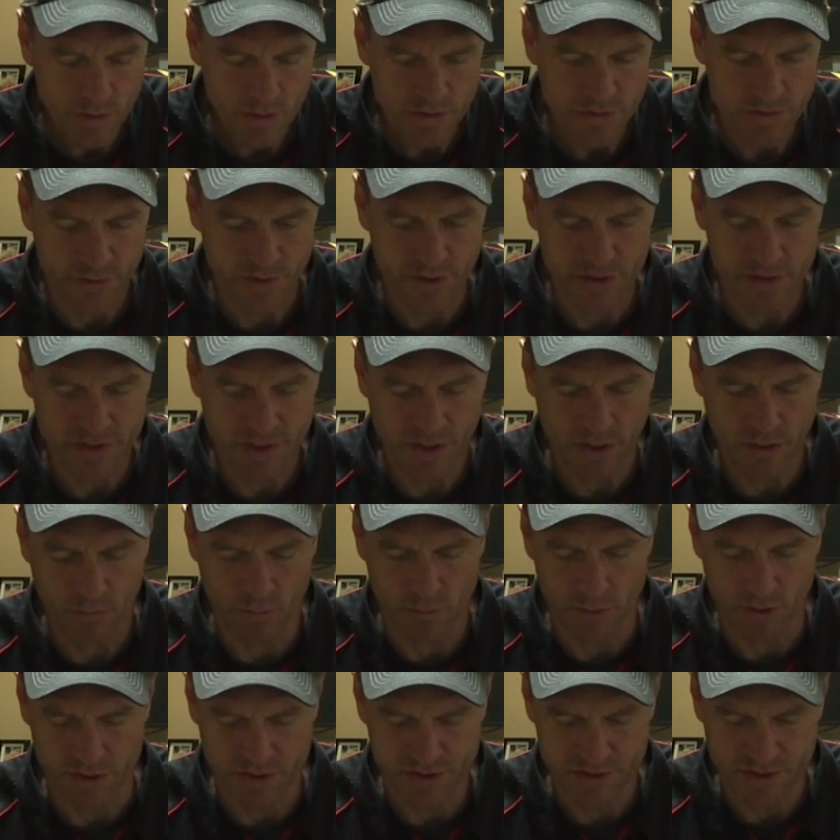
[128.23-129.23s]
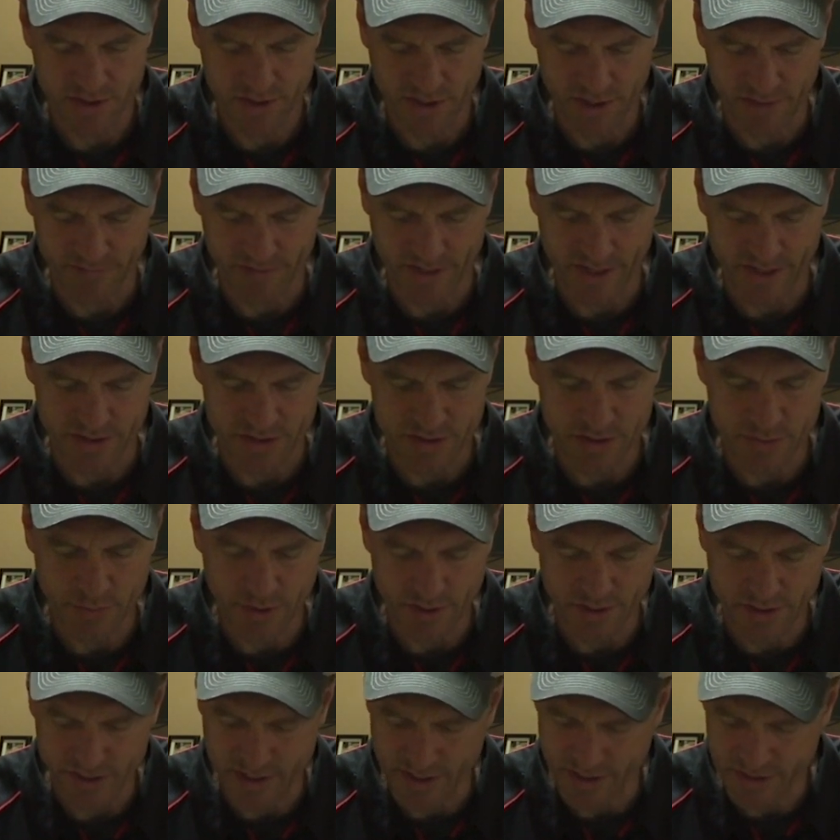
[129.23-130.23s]
So here's how it works. I've got two
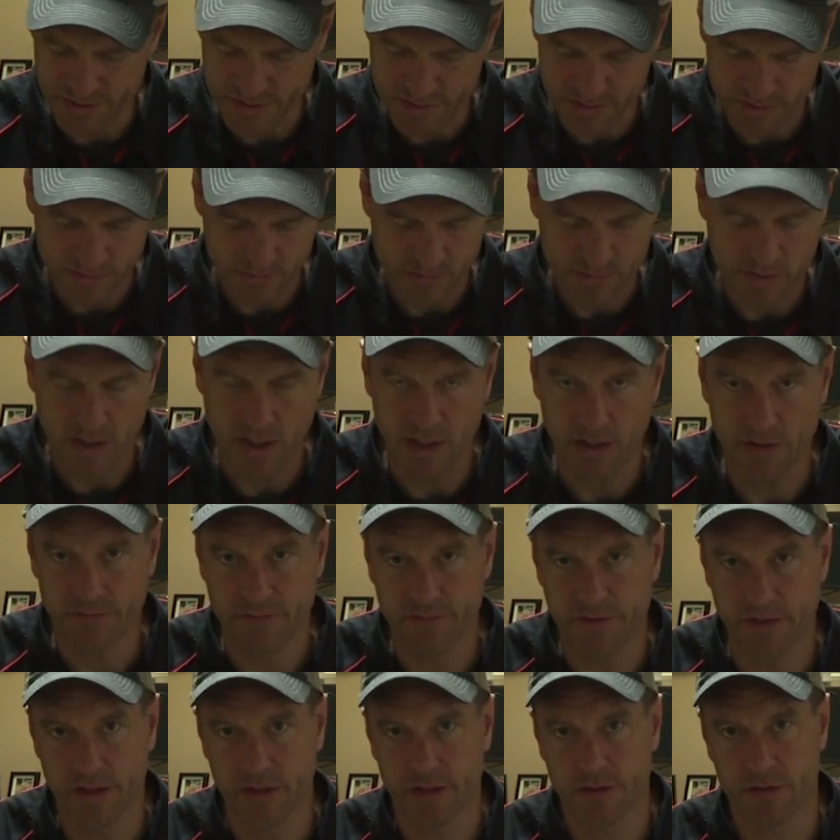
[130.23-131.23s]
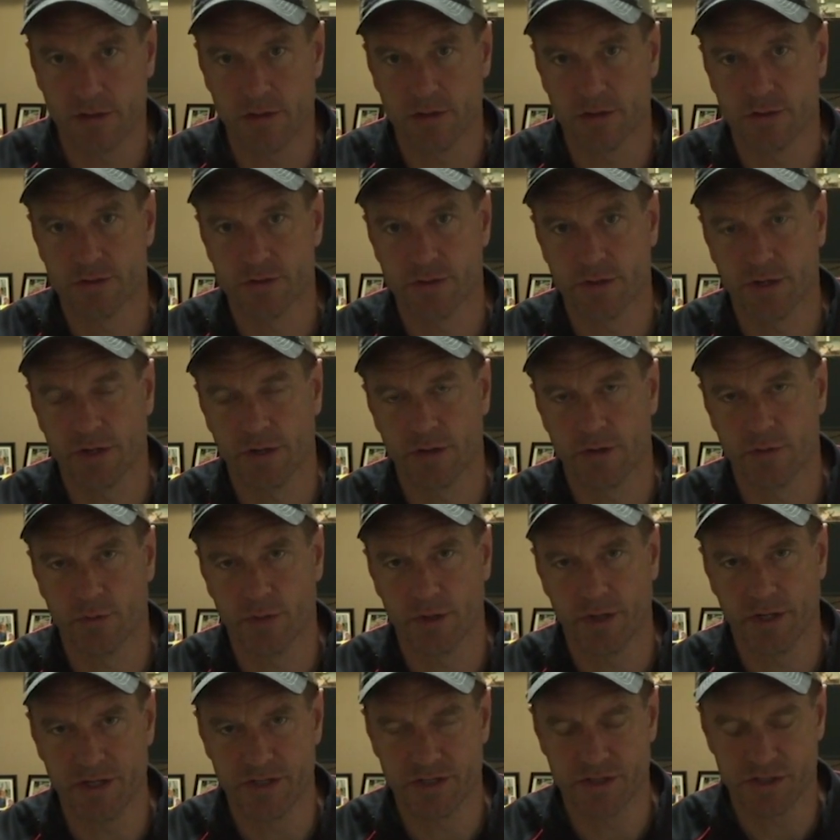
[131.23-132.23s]
index finger triggered
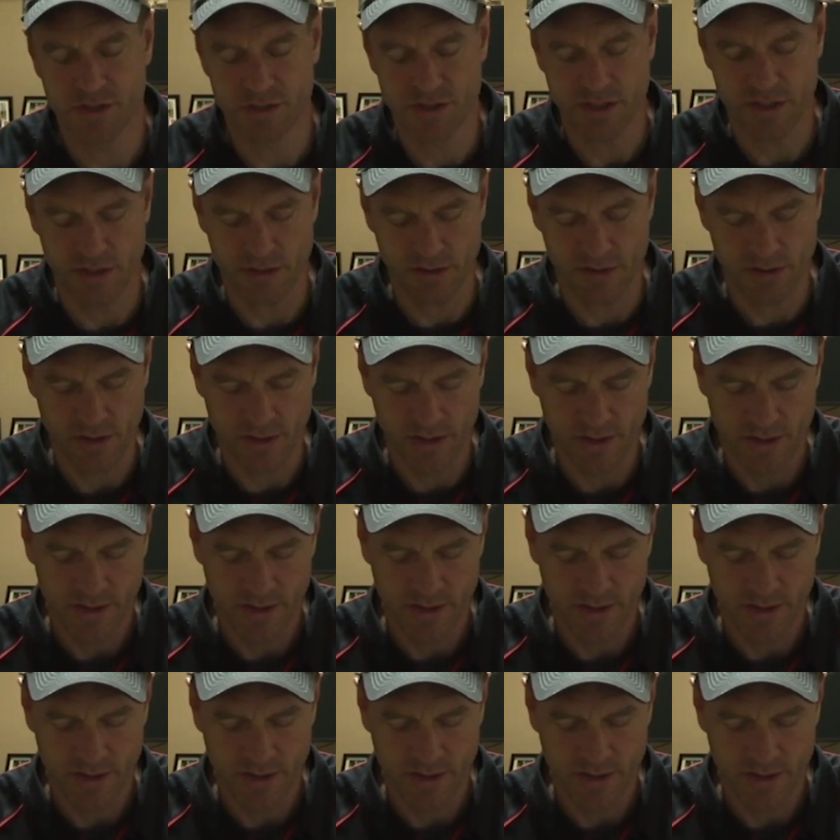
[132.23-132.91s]
releases here.